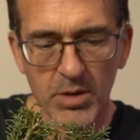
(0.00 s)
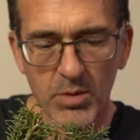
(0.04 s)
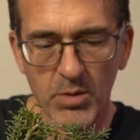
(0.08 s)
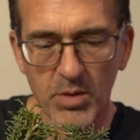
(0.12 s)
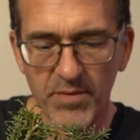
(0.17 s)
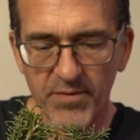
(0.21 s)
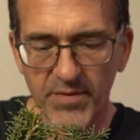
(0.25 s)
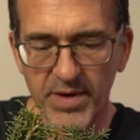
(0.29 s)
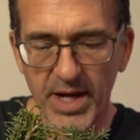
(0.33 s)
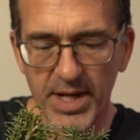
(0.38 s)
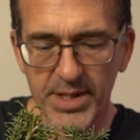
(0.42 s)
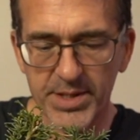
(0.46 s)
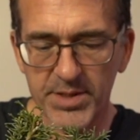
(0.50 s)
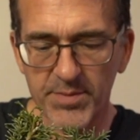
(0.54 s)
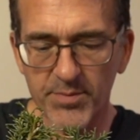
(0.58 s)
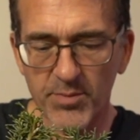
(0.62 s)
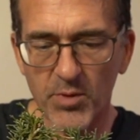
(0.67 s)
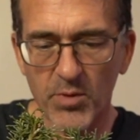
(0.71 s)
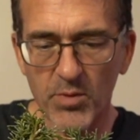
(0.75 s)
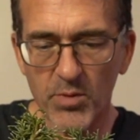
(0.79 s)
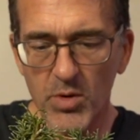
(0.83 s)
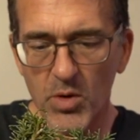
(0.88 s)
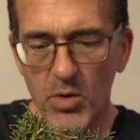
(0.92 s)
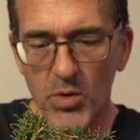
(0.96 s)
We've got some
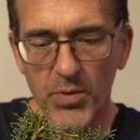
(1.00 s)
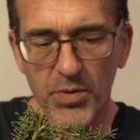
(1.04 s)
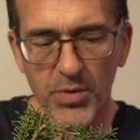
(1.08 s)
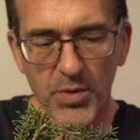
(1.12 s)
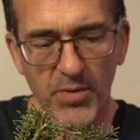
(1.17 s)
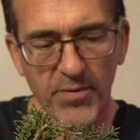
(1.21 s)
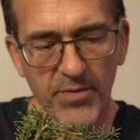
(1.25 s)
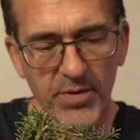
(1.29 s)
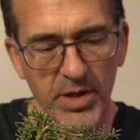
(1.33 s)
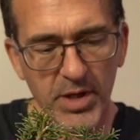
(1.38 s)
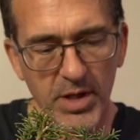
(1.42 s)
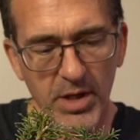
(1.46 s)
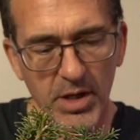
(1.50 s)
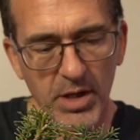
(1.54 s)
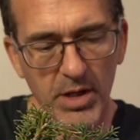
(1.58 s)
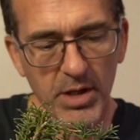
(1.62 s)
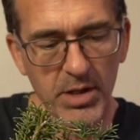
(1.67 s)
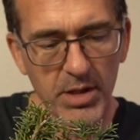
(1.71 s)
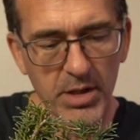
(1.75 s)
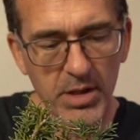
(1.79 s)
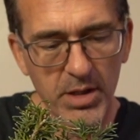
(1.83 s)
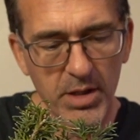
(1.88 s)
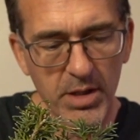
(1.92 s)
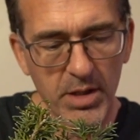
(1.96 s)
growth over
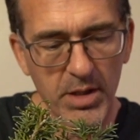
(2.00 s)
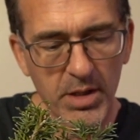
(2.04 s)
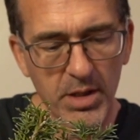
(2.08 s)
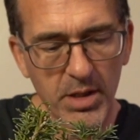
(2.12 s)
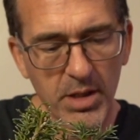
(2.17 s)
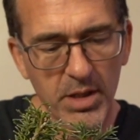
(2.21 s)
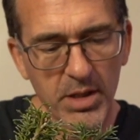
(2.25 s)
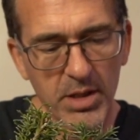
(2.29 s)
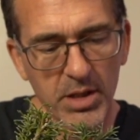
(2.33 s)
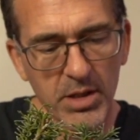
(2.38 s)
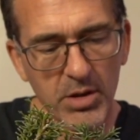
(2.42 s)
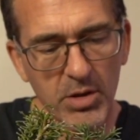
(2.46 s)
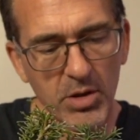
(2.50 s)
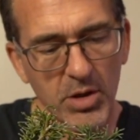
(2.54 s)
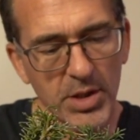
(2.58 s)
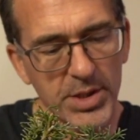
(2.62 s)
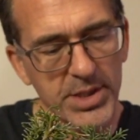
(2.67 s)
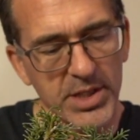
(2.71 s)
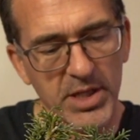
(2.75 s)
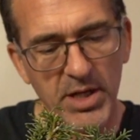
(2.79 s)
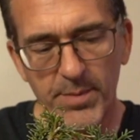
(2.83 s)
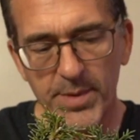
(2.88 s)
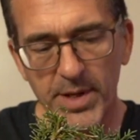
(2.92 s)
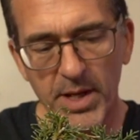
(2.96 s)
here. Oh,
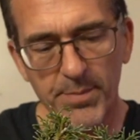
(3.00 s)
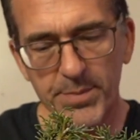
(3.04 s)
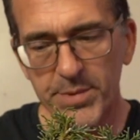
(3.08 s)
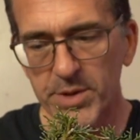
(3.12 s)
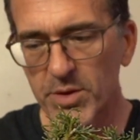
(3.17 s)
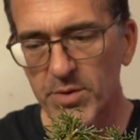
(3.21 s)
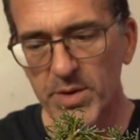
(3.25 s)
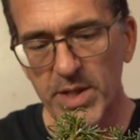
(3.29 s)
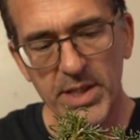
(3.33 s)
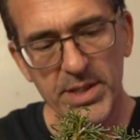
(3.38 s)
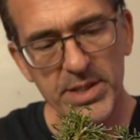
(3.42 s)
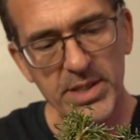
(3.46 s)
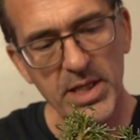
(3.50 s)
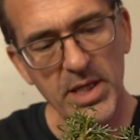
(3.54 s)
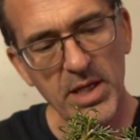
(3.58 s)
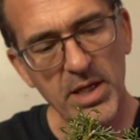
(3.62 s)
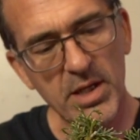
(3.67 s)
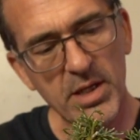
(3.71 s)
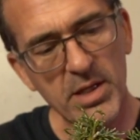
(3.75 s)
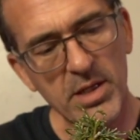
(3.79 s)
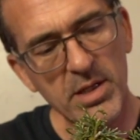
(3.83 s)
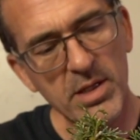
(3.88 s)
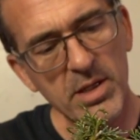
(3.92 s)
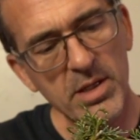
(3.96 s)
it's coming up too easy.
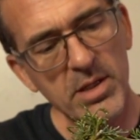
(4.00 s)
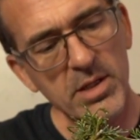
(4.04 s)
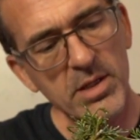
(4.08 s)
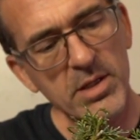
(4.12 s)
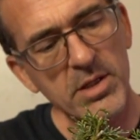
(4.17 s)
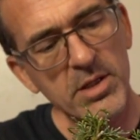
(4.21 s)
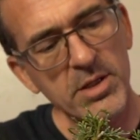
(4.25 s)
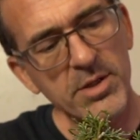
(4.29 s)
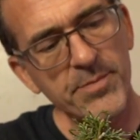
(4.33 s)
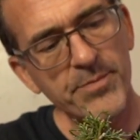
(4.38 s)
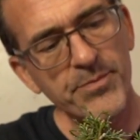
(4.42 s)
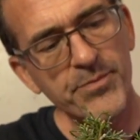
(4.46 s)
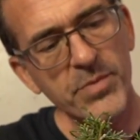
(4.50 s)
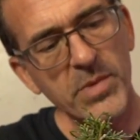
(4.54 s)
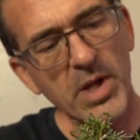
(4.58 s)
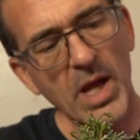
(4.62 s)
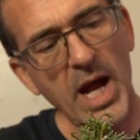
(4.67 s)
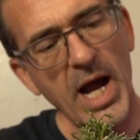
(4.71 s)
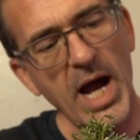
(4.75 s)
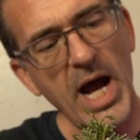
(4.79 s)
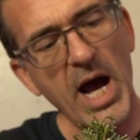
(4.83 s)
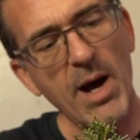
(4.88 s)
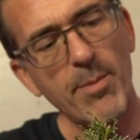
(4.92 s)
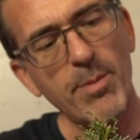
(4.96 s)

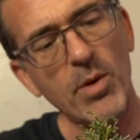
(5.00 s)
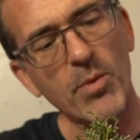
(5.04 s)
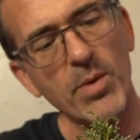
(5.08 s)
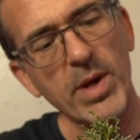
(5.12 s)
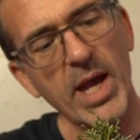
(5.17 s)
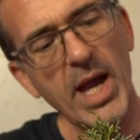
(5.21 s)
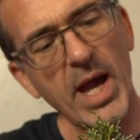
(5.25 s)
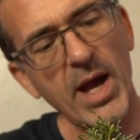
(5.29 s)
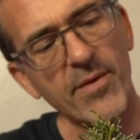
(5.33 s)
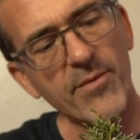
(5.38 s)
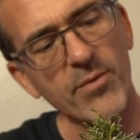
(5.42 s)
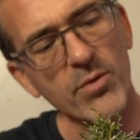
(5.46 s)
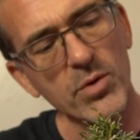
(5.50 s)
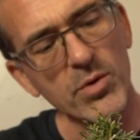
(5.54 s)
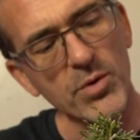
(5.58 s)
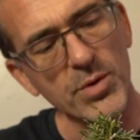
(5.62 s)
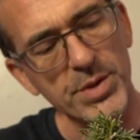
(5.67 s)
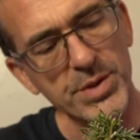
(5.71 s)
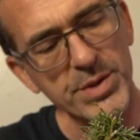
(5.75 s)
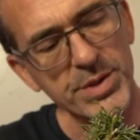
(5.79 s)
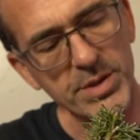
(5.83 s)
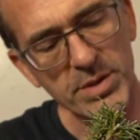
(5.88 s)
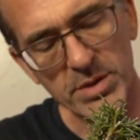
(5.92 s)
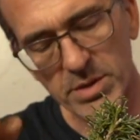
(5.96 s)
Ah, but we have
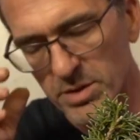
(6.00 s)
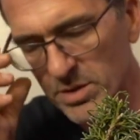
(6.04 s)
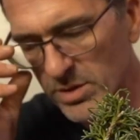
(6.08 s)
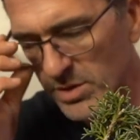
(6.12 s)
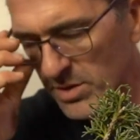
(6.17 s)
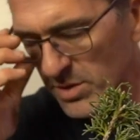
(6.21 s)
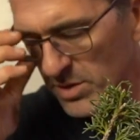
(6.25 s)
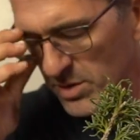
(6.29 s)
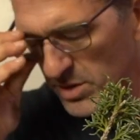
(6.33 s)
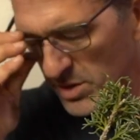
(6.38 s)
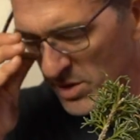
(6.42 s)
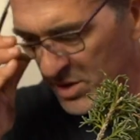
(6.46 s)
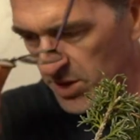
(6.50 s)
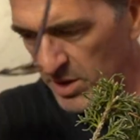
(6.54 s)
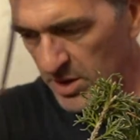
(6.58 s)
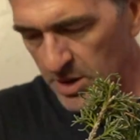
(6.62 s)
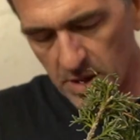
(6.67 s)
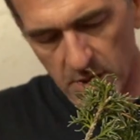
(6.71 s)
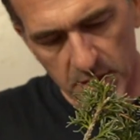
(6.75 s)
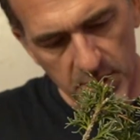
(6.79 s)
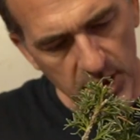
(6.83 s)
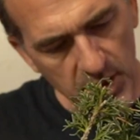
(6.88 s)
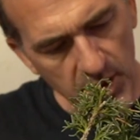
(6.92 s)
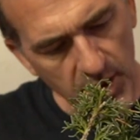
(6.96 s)
roots.
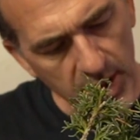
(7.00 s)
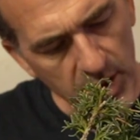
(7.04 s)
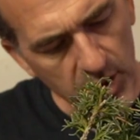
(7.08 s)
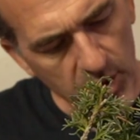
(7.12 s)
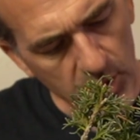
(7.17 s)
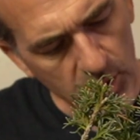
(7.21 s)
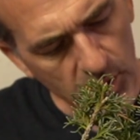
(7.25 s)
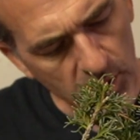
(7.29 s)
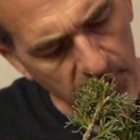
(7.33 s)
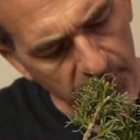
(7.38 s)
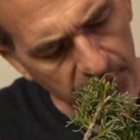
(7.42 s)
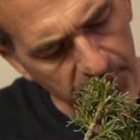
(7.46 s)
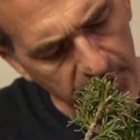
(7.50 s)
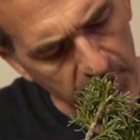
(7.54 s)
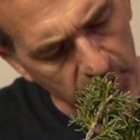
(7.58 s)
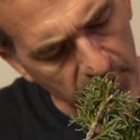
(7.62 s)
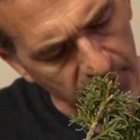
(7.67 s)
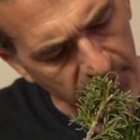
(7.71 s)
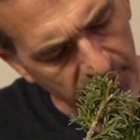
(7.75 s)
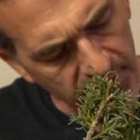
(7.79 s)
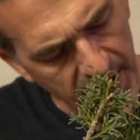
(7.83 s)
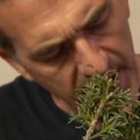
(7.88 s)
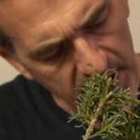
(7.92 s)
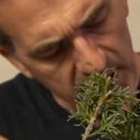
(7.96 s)
Now I don't know if they're
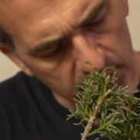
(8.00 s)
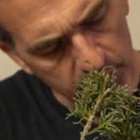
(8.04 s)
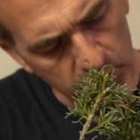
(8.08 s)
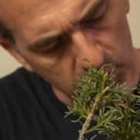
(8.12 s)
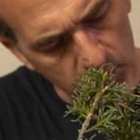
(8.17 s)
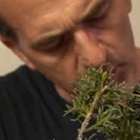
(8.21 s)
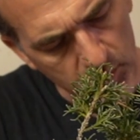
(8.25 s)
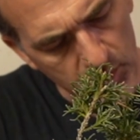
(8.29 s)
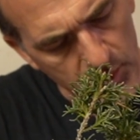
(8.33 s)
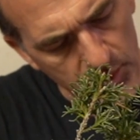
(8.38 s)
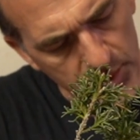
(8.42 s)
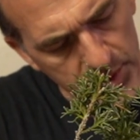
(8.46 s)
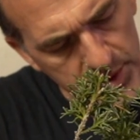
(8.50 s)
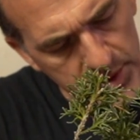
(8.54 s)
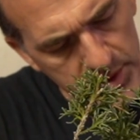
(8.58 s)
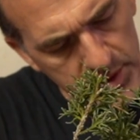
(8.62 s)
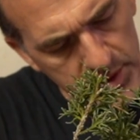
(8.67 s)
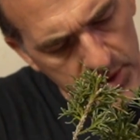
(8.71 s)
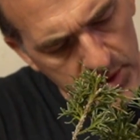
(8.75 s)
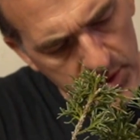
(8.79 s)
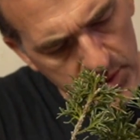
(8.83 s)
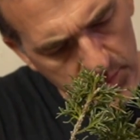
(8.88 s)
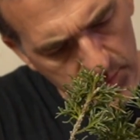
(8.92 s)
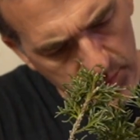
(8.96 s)
viable roots,
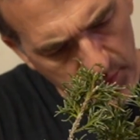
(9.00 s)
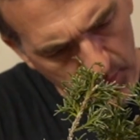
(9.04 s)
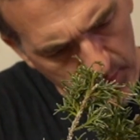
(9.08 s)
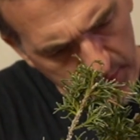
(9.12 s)
but